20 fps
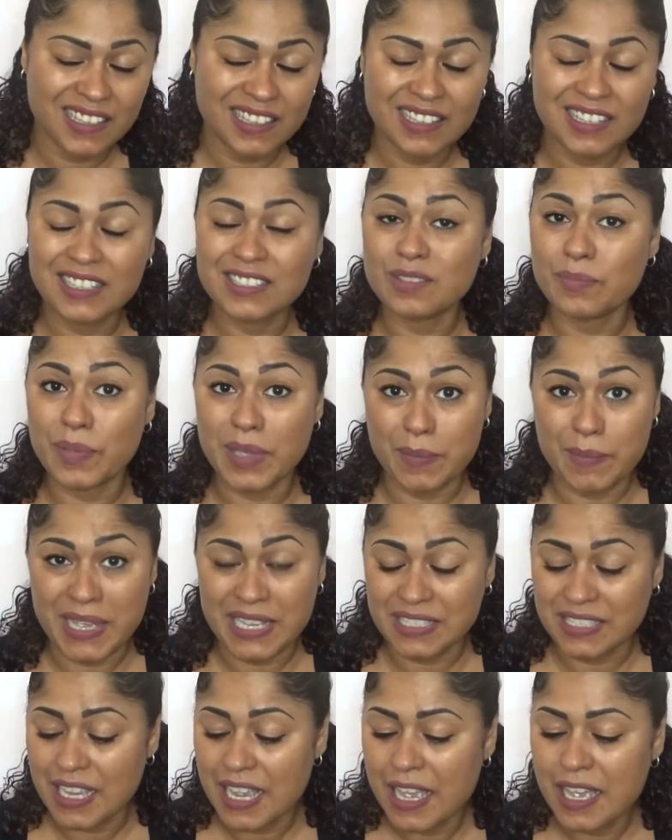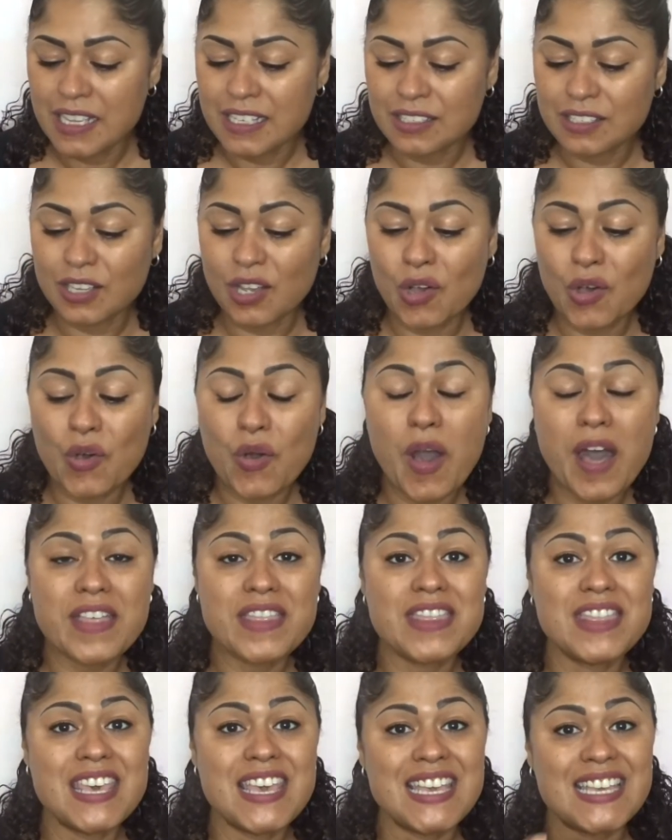it's a big mess. So
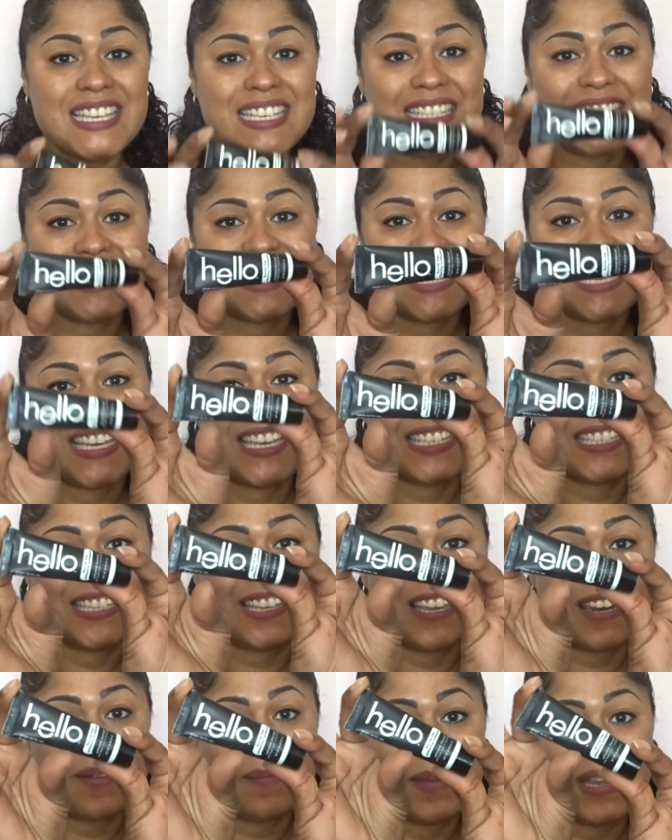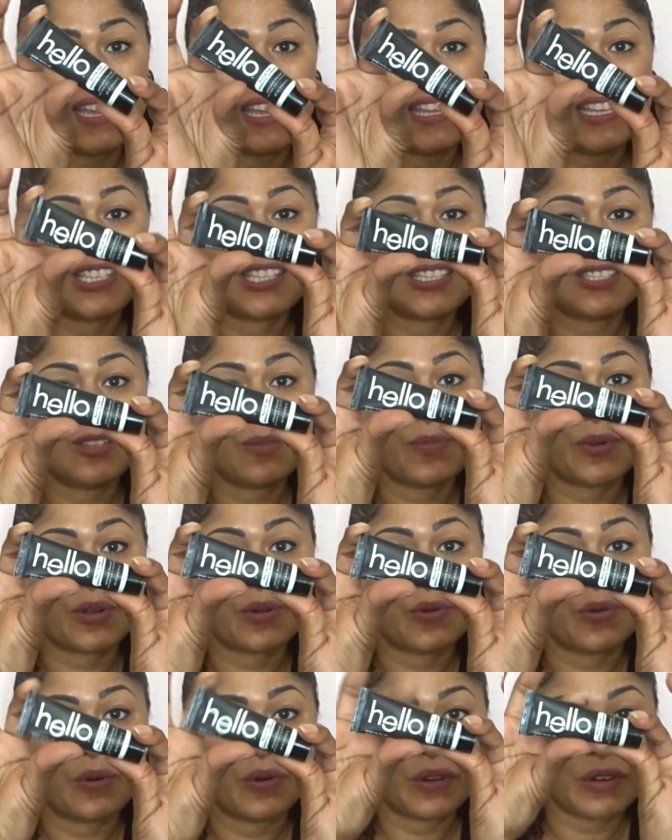this is gonna be super
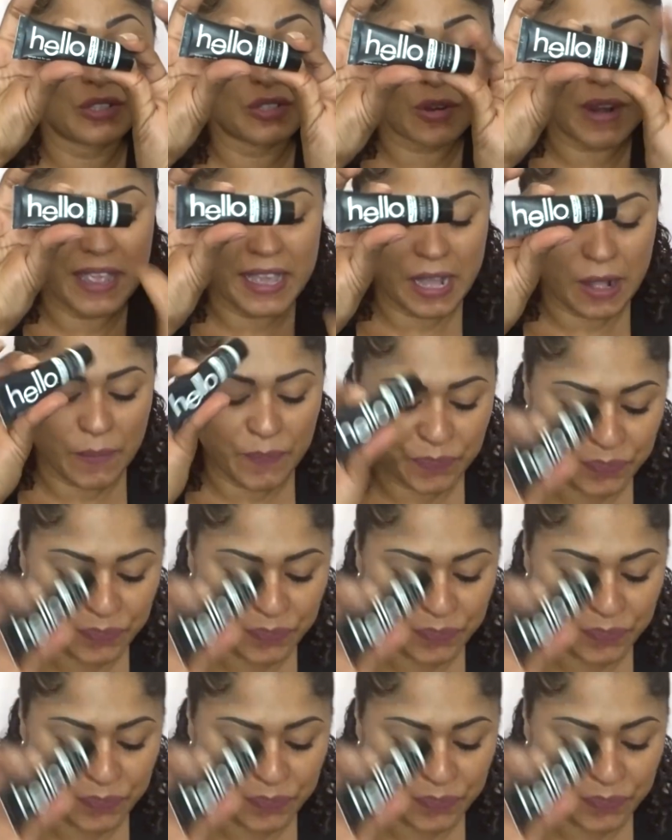cool to try out.